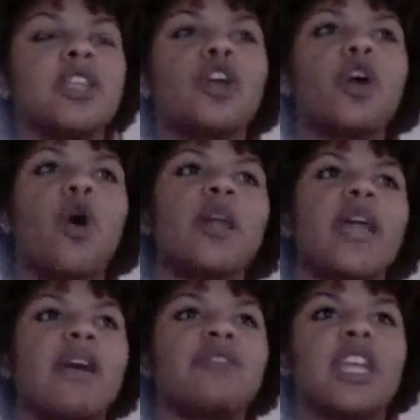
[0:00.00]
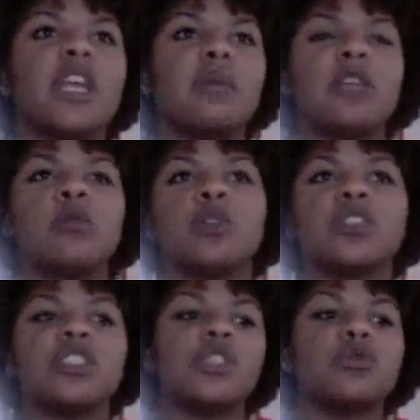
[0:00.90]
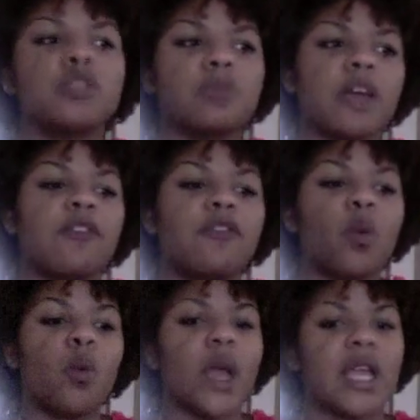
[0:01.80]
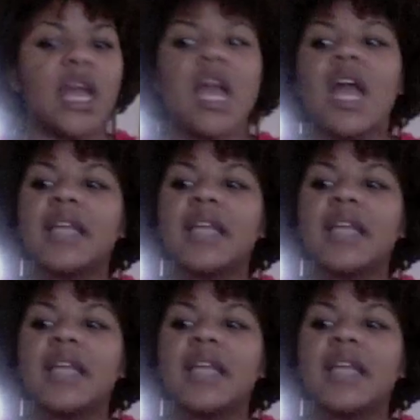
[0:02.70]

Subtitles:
they're going after him in the most disrespectful way.